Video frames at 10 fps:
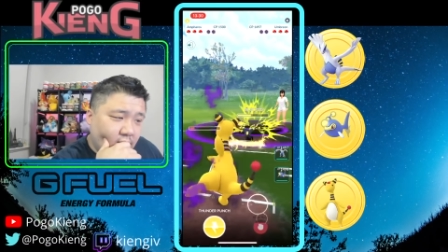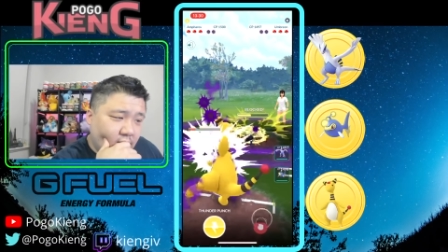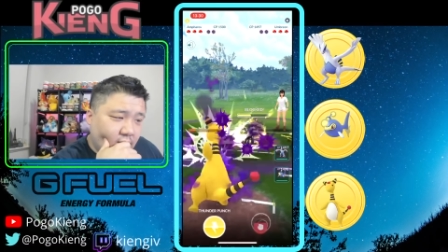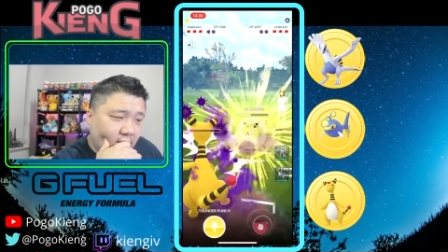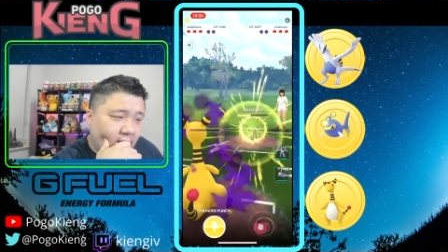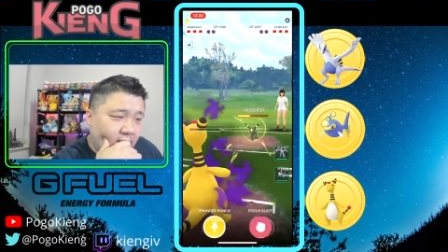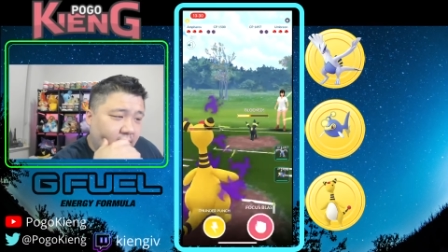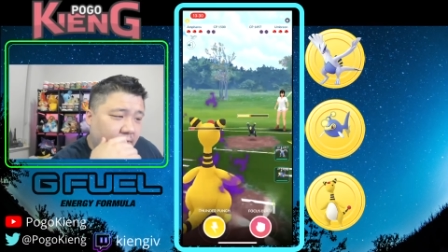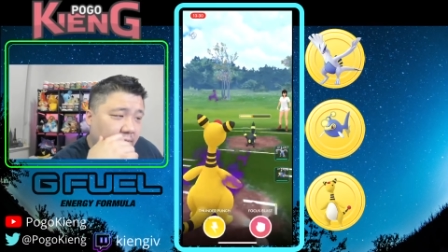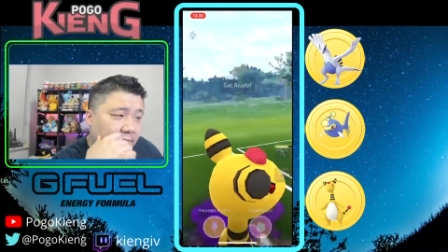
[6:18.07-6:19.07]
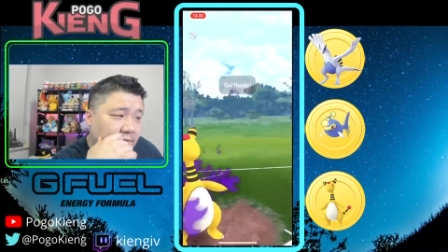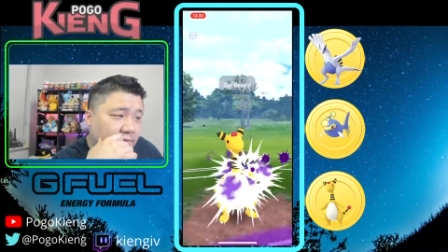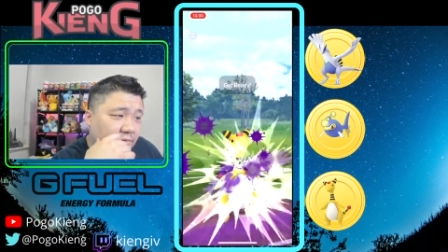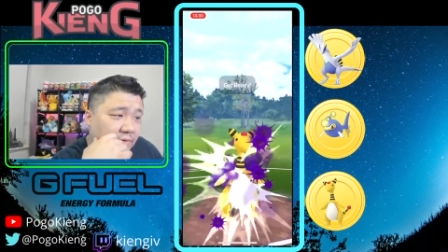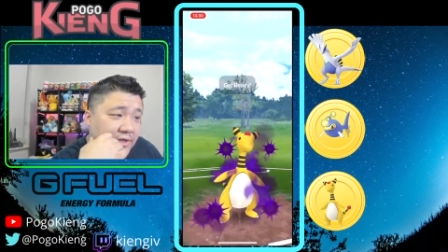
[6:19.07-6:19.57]
And gonna be able to
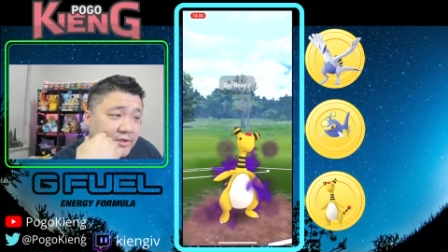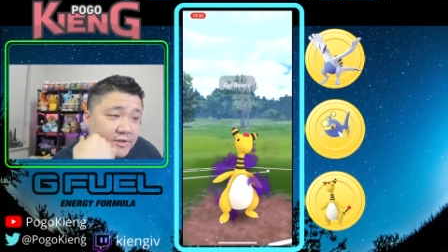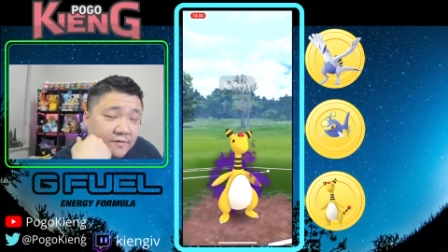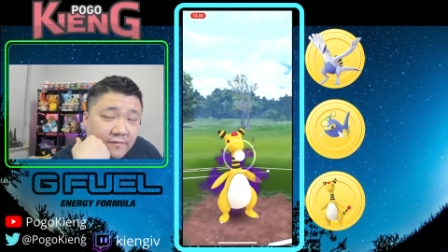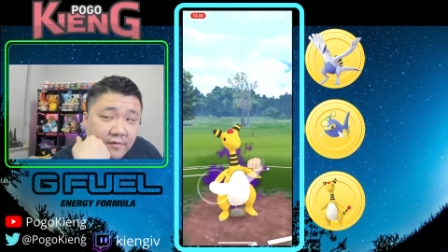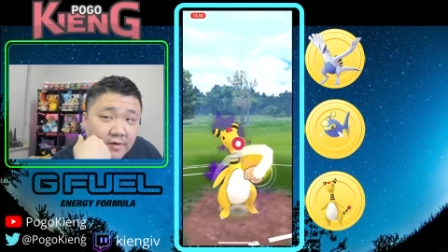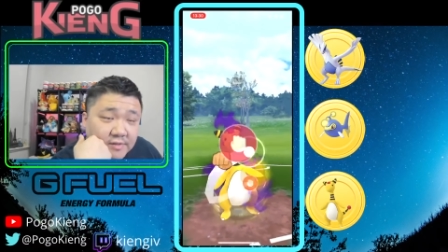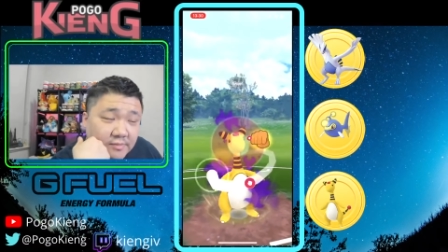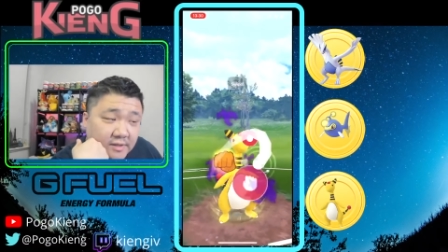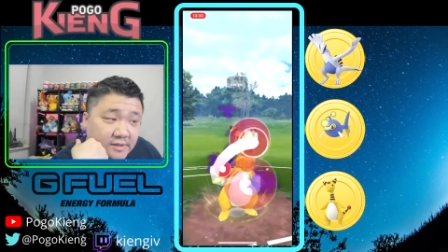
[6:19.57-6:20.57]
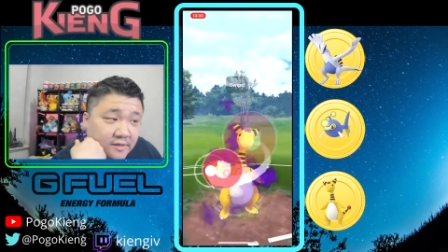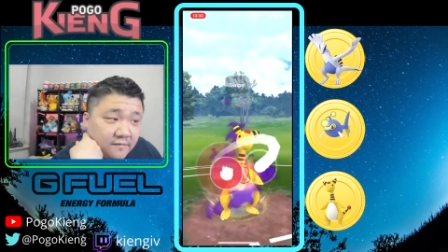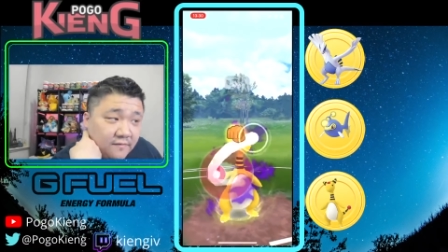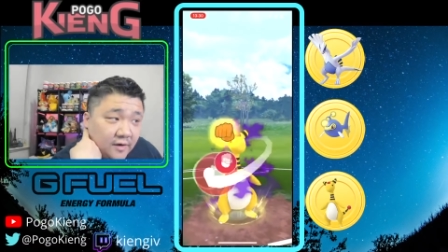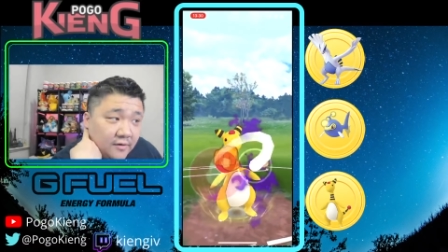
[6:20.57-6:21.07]
reach the focus blast here.
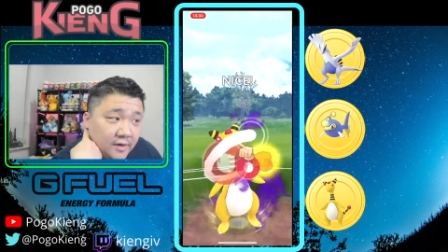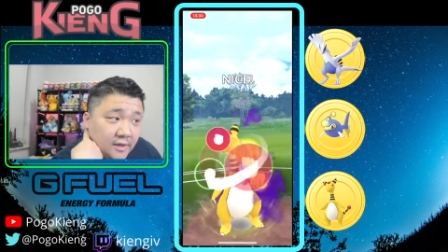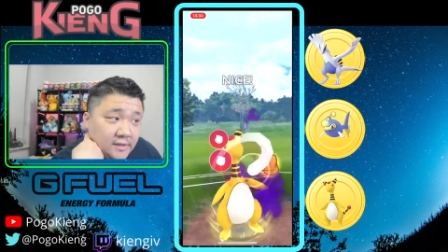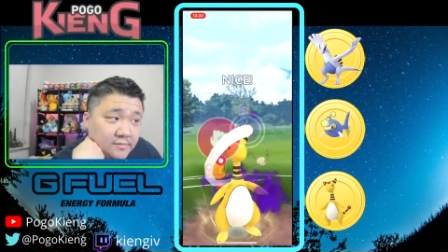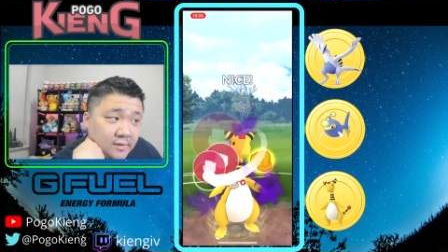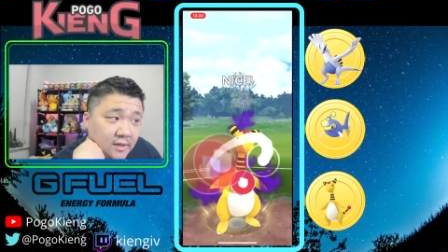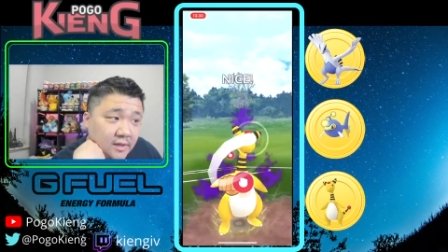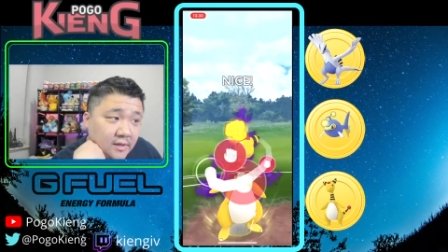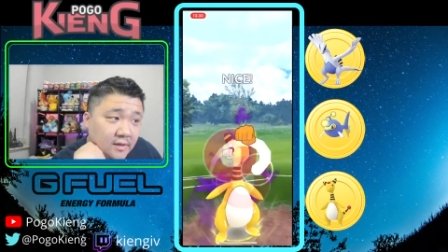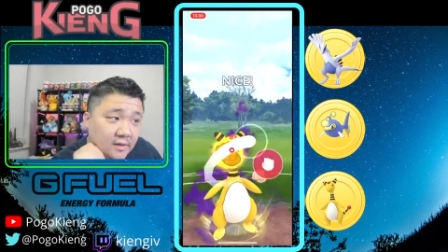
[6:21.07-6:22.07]
Very nice play.